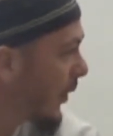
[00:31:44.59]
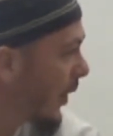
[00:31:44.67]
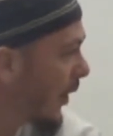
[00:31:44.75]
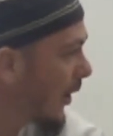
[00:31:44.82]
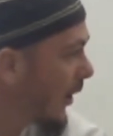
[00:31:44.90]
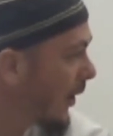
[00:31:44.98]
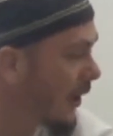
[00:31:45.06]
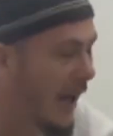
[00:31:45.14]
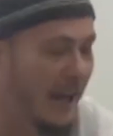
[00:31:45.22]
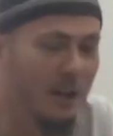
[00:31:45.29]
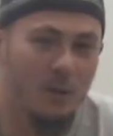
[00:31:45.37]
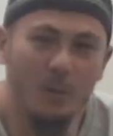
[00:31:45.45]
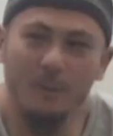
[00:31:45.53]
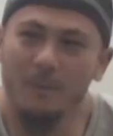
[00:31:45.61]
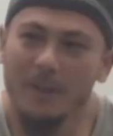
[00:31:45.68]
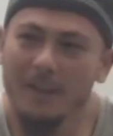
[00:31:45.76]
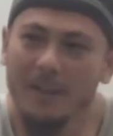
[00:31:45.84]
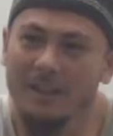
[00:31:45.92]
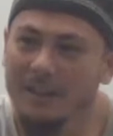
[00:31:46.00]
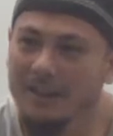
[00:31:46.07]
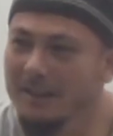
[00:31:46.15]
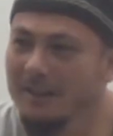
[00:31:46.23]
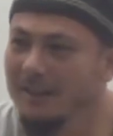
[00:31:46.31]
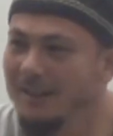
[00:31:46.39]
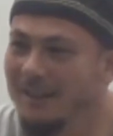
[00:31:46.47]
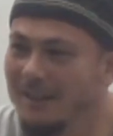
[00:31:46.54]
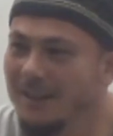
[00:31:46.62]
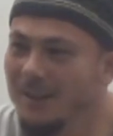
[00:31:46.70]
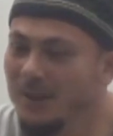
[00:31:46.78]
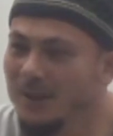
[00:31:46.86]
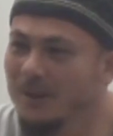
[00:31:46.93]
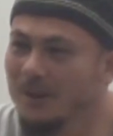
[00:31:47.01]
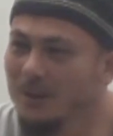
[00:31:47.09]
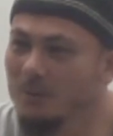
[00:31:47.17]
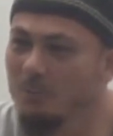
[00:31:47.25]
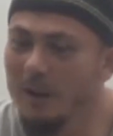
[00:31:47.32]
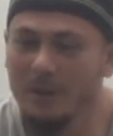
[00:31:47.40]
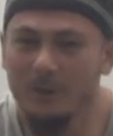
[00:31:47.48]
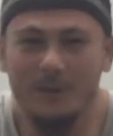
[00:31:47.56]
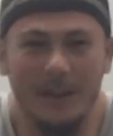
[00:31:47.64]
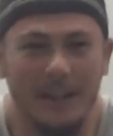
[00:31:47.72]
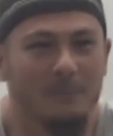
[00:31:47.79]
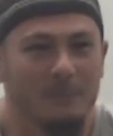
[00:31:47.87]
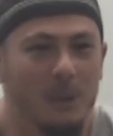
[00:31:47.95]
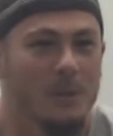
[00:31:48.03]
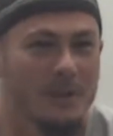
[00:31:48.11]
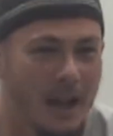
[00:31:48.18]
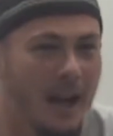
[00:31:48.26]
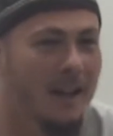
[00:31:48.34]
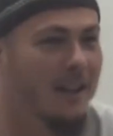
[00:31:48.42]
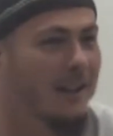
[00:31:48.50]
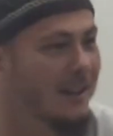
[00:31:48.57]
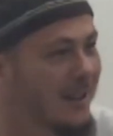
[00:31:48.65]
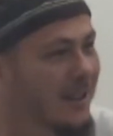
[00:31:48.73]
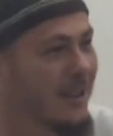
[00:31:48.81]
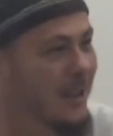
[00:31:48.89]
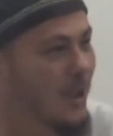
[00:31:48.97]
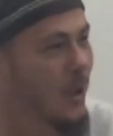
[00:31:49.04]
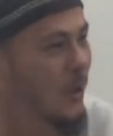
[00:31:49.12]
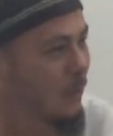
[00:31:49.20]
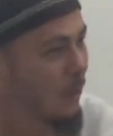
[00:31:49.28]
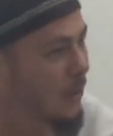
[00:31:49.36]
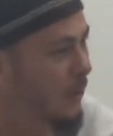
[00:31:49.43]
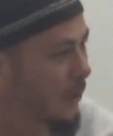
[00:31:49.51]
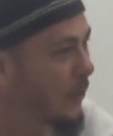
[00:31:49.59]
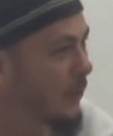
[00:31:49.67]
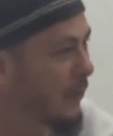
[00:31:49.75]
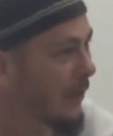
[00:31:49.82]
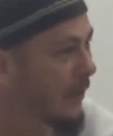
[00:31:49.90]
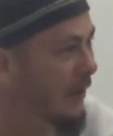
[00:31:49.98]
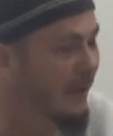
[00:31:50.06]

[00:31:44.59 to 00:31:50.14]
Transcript: I had a good feeling that what he was telling me was haqq, was truth.